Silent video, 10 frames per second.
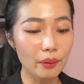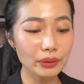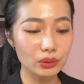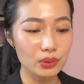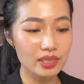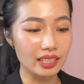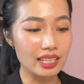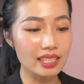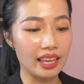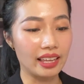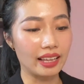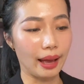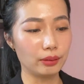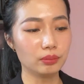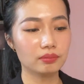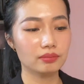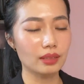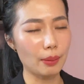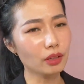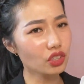wait to use this, and
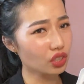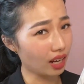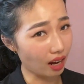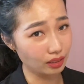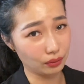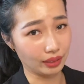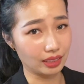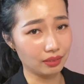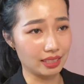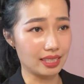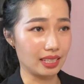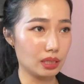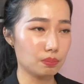I'm not sure how effective is this,